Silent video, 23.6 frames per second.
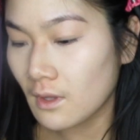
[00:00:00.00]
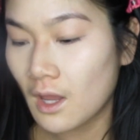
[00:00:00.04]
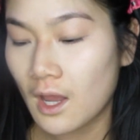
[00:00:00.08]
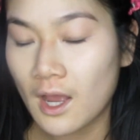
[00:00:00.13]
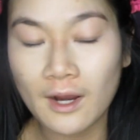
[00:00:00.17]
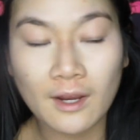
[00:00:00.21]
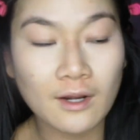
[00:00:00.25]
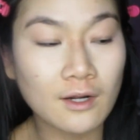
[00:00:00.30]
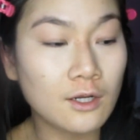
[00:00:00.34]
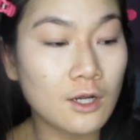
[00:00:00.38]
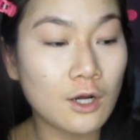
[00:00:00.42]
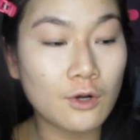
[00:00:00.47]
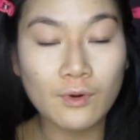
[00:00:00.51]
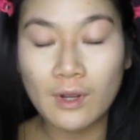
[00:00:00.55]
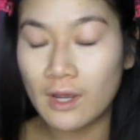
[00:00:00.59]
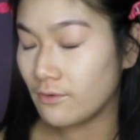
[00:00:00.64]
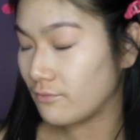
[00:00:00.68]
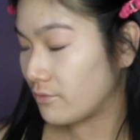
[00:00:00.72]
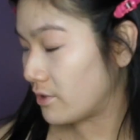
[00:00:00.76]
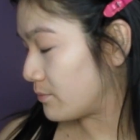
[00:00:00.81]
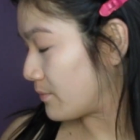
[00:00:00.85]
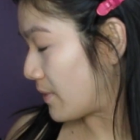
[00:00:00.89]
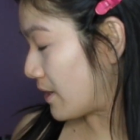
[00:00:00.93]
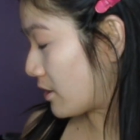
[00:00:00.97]
I'm going to go
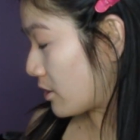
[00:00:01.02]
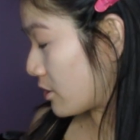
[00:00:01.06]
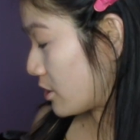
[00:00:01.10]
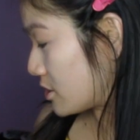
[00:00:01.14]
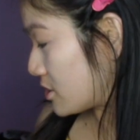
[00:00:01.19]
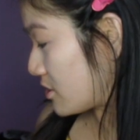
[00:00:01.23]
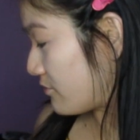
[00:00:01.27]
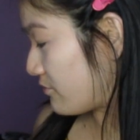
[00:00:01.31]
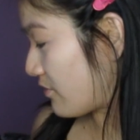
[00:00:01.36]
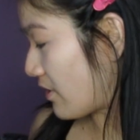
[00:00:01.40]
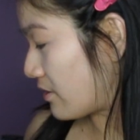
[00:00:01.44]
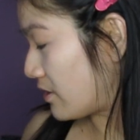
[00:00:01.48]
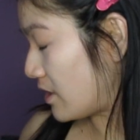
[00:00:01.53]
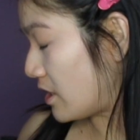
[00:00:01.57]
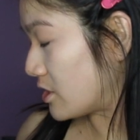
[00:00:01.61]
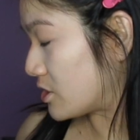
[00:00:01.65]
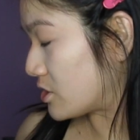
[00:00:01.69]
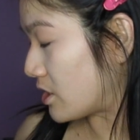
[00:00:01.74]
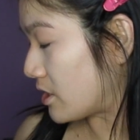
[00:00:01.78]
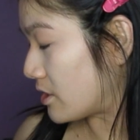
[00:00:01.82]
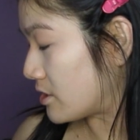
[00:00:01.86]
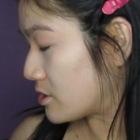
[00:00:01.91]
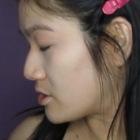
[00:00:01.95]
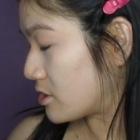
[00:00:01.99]
in with my cushion
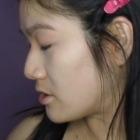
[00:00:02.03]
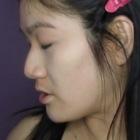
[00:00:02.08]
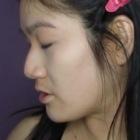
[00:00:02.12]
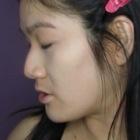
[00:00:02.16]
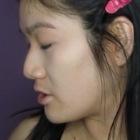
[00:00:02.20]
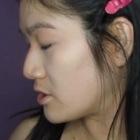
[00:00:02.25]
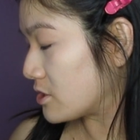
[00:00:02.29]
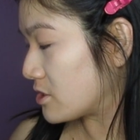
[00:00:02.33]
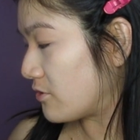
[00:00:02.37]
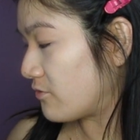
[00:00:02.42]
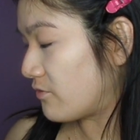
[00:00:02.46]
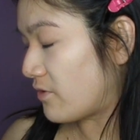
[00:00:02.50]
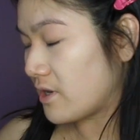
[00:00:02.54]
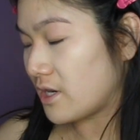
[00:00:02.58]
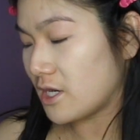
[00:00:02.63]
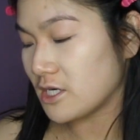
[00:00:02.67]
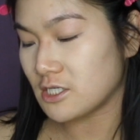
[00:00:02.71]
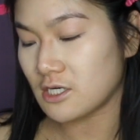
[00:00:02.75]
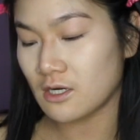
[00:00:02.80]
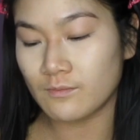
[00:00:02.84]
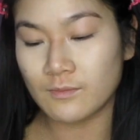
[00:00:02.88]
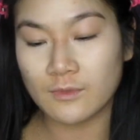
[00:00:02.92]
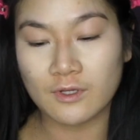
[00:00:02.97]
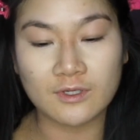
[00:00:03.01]
foundation. So the cushion
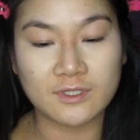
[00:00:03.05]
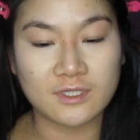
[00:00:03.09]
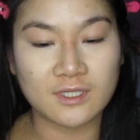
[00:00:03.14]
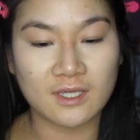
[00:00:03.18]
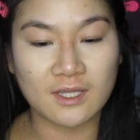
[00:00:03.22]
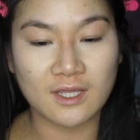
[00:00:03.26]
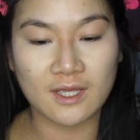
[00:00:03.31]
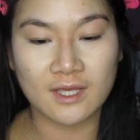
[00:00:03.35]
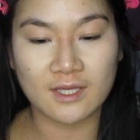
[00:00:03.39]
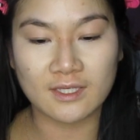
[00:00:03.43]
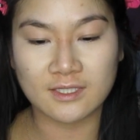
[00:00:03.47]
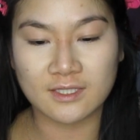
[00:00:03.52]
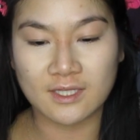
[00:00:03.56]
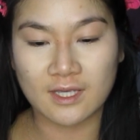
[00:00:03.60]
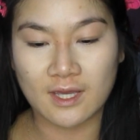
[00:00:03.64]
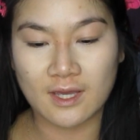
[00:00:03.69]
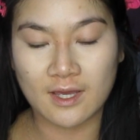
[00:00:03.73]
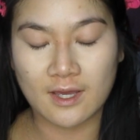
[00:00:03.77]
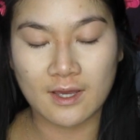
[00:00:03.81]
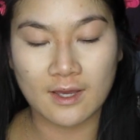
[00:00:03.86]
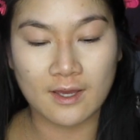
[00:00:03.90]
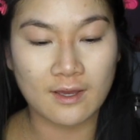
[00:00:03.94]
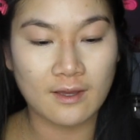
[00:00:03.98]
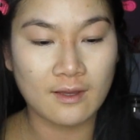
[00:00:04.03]
foundation I'm using is
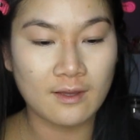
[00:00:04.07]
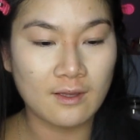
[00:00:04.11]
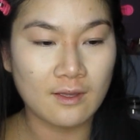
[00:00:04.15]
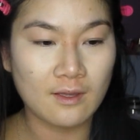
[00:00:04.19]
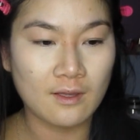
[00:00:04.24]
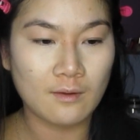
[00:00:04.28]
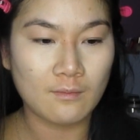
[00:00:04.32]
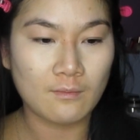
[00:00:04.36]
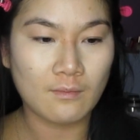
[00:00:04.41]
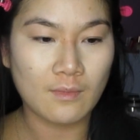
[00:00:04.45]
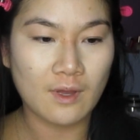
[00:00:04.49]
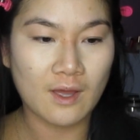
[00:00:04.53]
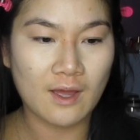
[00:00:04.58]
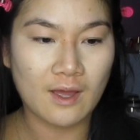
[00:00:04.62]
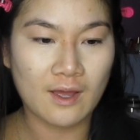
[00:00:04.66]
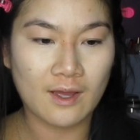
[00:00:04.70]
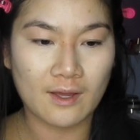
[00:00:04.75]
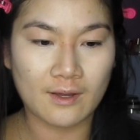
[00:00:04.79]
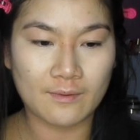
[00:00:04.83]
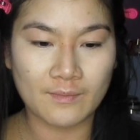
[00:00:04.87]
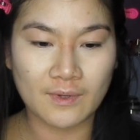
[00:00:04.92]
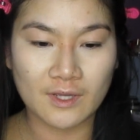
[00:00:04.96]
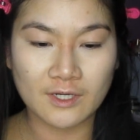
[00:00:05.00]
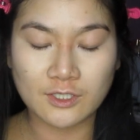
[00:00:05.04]
the
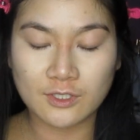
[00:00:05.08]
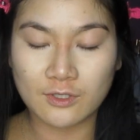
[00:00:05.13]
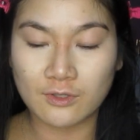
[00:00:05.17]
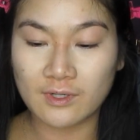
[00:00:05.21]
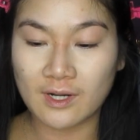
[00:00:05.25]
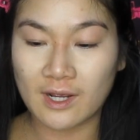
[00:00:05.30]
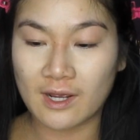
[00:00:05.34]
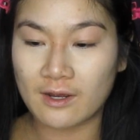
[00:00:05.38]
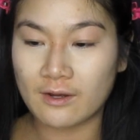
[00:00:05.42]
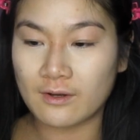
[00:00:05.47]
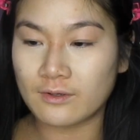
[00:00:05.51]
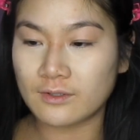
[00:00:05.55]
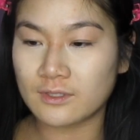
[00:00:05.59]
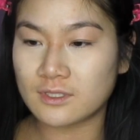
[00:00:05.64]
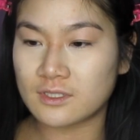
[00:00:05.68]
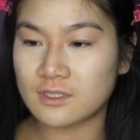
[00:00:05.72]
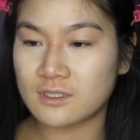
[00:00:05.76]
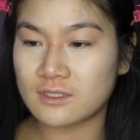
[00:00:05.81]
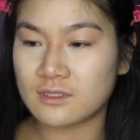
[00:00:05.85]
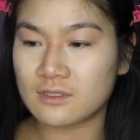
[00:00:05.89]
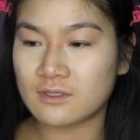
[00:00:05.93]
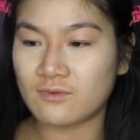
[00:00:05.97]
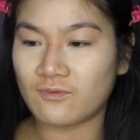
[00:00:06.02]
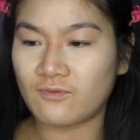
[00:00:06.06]
Etude
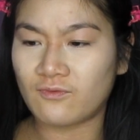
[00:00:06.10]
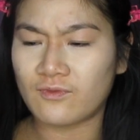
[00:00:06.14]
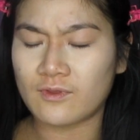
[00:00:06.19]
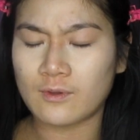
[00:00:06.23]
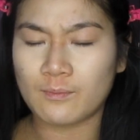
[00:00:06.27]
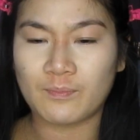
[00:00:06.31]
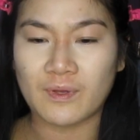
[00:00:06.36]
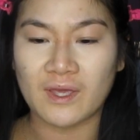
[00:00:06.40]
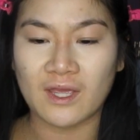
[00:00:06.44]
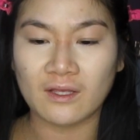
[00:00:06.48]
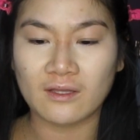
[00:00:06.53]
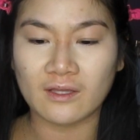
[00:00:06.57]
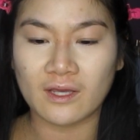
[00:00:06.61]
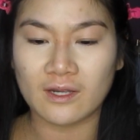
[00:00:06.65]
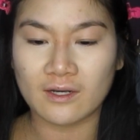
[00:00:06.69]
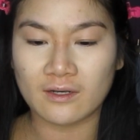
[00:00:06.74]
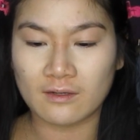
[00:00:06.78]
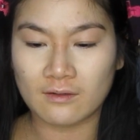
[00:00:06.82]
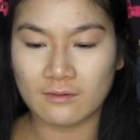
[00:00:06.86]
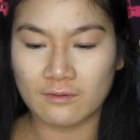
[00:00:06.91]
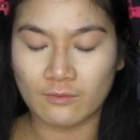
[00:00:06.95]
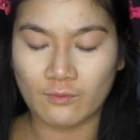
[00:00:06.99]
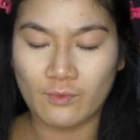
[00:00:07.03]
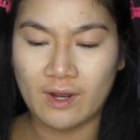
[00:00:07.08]
House, the Piglet
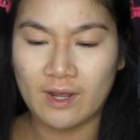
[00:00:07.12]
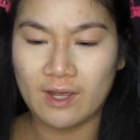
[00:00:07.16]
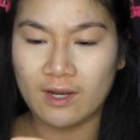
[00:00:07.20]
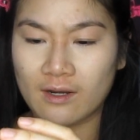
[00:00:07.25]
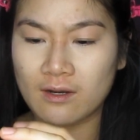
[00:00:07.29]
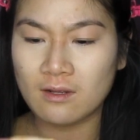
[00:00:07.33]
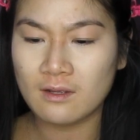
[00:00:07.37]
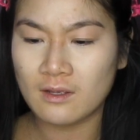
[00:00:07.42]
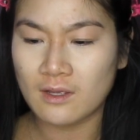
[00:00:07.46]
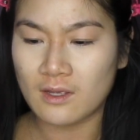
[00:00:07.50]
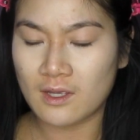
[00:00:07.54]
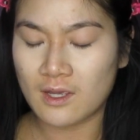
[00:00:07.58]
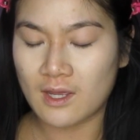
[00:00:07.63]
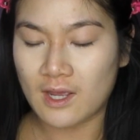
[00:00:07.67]
one.